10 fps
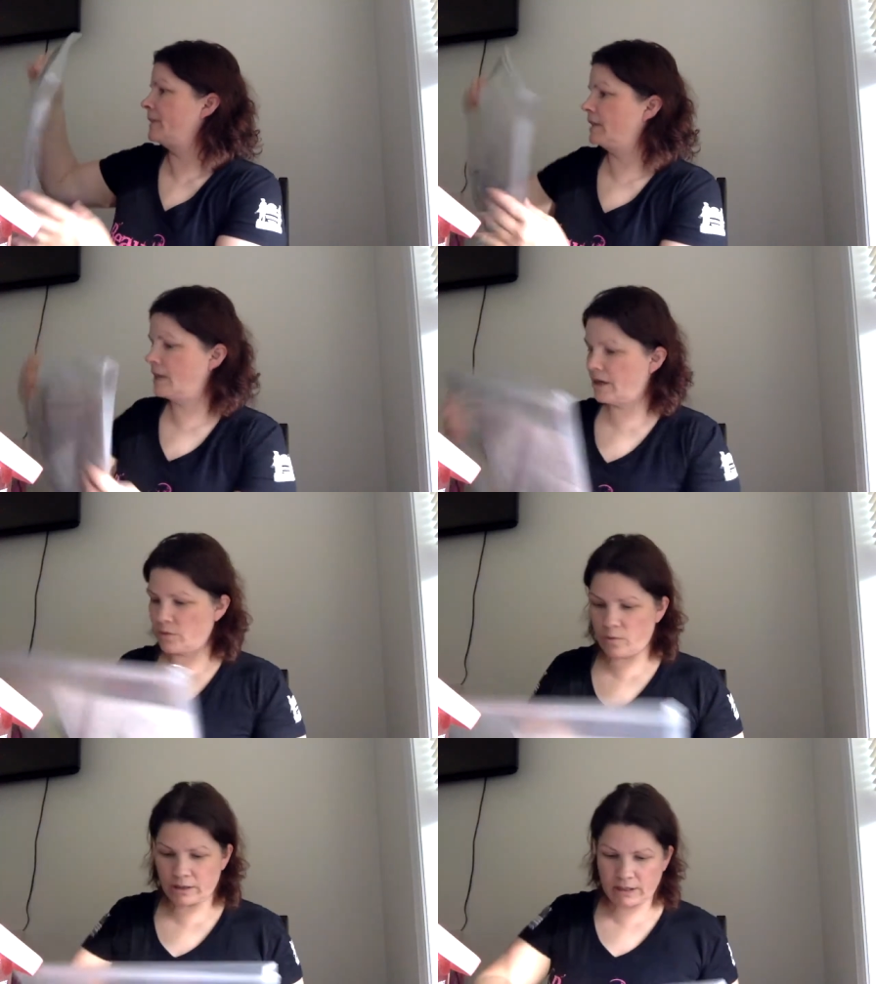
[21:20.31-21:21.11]
The other
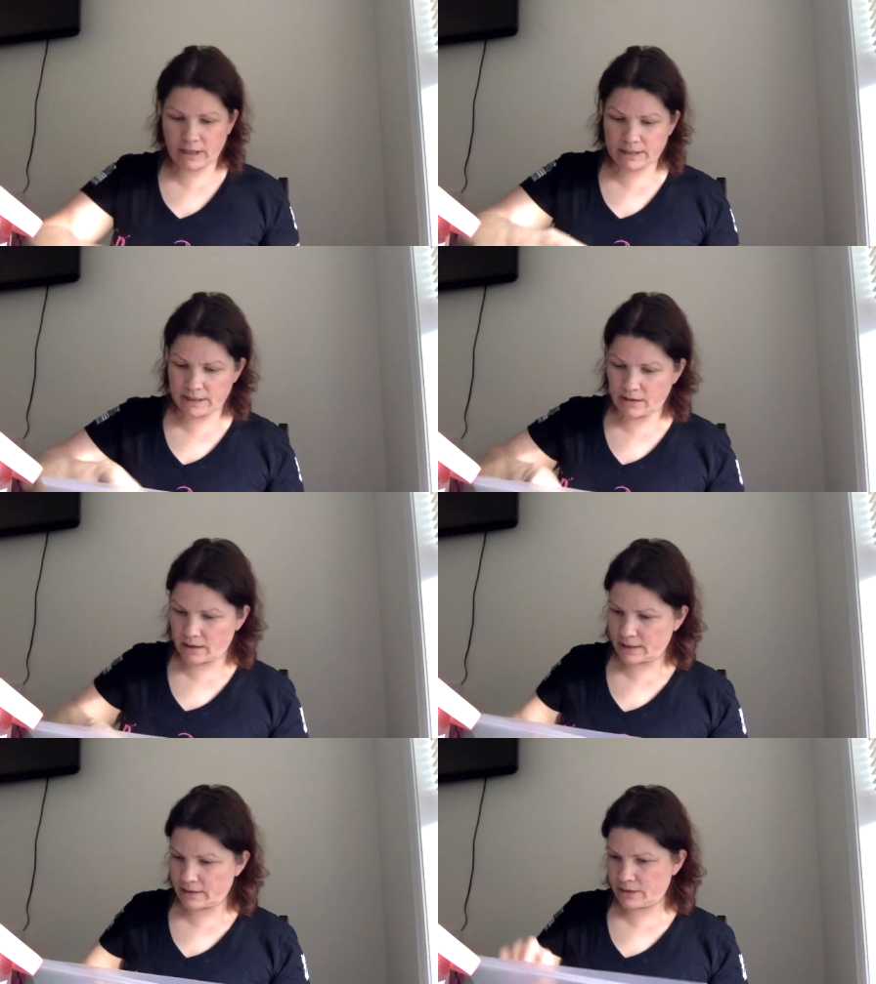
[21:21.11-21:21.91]
one that I did not
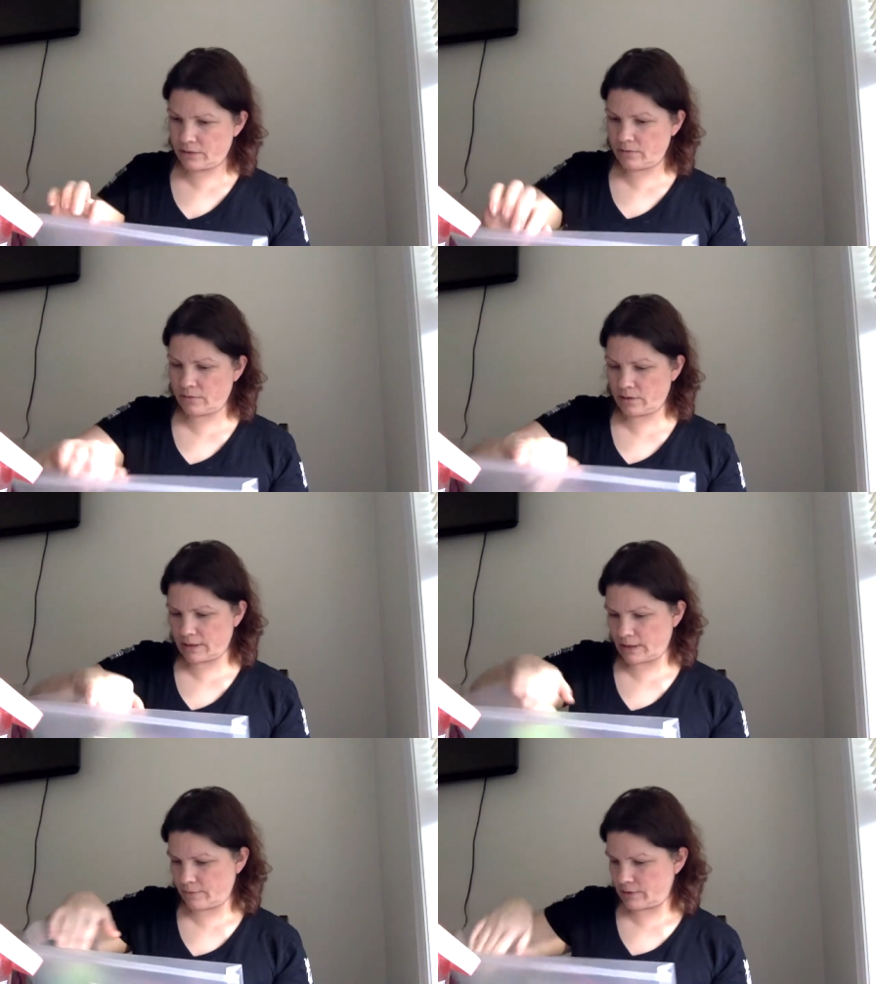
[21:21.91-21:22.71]
get to, because
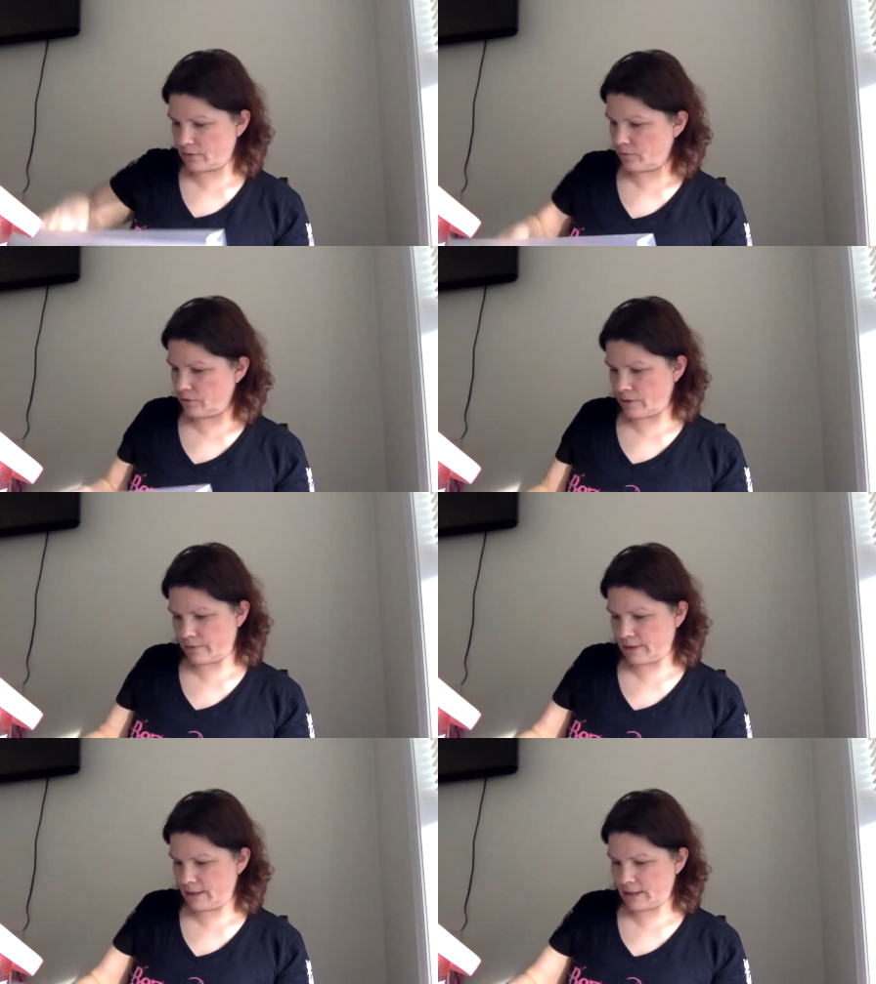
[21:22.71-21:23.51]
I was told you I was
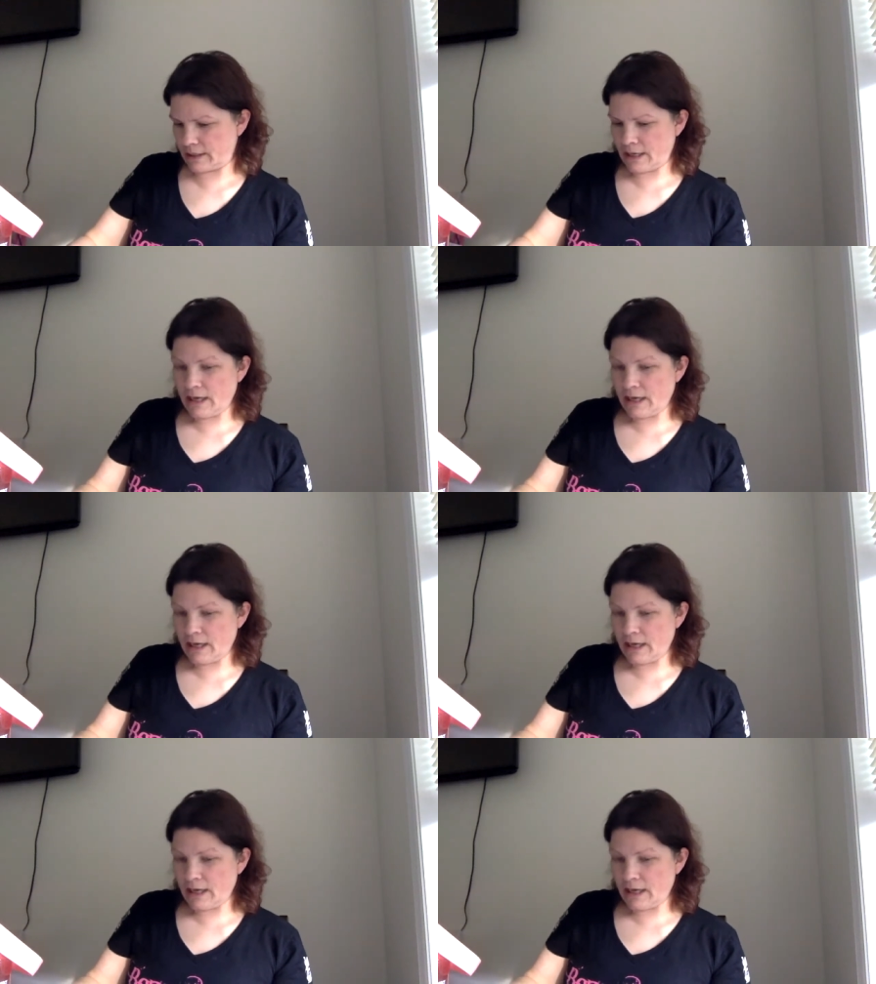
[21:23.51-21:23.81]
sick.